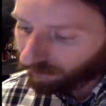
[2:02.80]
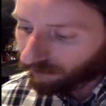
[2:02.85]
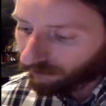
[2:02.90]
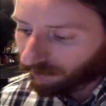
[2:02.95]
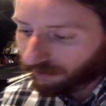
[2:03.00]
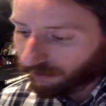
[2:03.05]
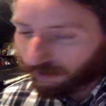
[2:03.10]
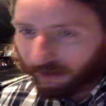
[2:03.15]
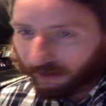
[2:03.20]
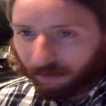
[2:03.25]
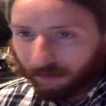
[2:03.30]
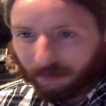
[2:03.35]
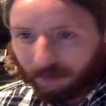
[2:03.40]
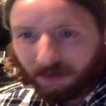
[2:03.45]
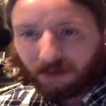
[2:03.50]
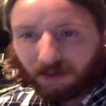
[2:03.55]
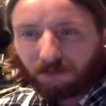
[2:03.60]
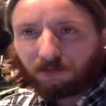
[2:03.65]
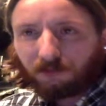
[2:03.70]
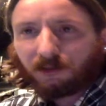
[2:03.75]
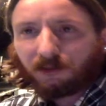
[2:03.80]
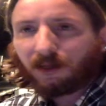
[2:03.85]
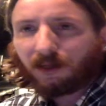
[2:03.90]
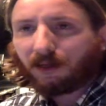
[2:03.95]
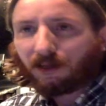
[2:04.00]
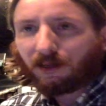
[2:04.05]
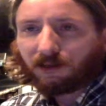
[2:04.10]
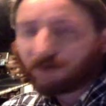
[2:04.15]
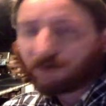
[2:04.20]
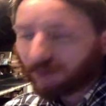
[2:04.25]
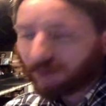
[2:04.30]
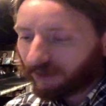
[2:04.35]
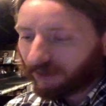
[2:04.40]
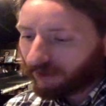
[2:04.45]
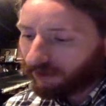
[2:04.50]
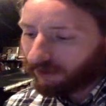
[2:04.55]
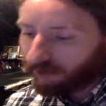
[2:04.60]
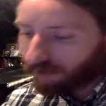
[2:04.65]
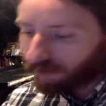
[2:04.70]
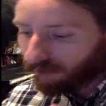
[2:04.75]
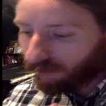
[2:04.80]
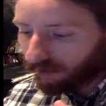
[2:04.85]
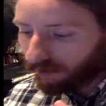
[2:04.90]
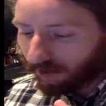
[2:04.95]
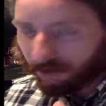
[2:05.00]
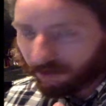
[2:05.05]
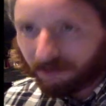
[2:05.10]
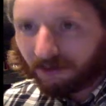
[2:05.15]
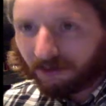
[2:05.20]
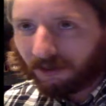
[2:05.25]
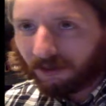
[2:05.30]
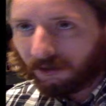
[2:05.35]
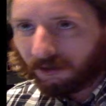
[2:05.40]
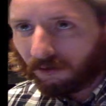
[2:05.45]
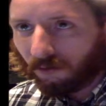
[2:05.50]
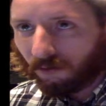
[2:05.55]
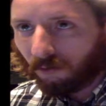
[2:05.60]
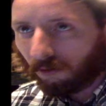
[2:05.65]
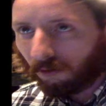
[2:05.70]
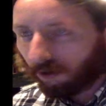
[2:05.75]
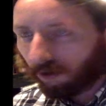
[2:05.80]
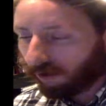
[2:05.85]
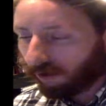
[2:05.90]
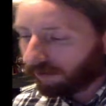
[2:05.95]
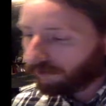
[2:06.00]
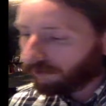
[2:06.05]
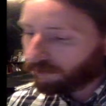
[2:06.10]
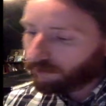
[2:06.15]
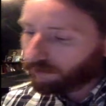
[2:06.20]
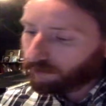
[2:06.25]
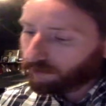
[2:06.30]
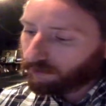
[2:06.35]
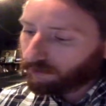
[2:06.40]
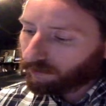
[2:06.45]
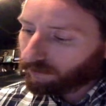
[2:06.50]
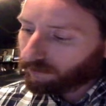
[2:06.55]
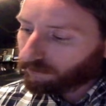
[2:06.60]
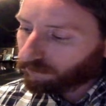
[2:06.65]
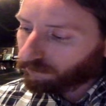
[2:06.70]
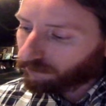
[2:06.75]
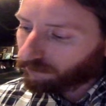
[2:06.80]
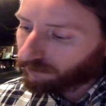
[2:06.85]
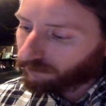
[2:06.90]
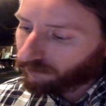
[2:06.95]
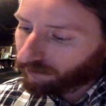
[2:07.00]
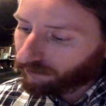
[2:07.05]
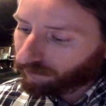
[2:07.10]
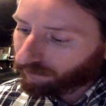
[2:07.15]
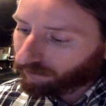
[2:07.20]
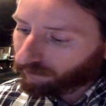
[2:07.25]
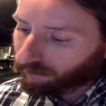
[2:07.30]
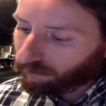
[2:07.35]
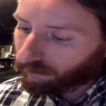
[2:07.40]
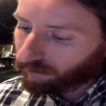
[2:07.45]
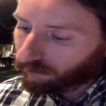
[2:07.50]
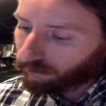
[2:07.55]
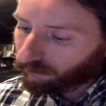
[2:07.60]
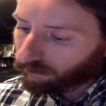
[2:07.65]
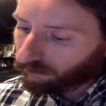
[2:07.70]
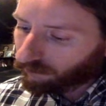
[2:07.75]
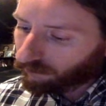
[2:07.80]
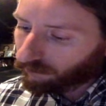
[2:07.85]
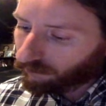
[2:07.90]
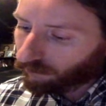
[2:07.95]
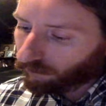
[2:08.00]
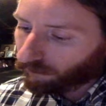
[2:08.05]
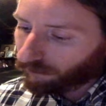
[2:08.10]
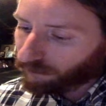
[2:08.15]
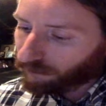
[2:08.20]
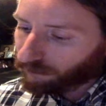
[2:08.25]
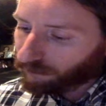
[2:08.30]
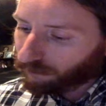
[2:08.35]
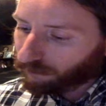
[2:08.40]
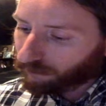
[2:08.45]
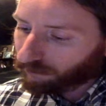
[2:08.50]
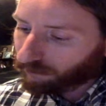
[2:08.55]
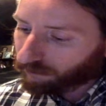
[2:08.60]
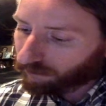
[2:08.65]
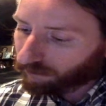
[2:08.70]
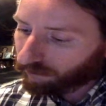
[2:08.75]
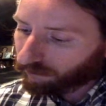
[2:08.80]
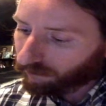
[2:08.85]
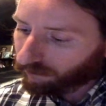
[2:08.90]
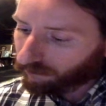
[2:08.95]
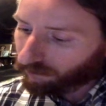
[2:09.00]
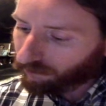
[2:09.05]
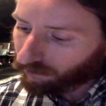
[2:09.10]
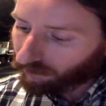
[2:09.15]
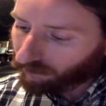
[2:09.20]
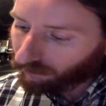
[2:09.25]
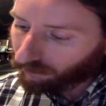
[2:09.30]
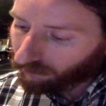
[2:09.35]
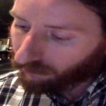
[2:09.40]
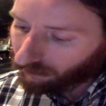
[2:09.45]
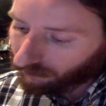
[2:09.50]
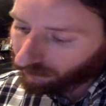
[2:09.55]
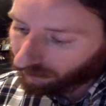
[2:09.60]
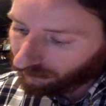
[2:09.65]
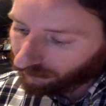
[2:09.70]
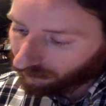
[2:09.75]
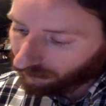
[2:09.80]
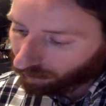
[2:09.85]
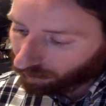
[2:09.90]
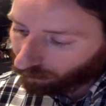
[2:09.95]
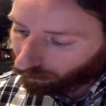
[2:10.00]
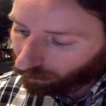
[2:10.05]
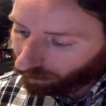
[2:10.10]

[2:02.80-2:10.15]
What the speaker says: and keeping those as the core for the arrangement. And I'm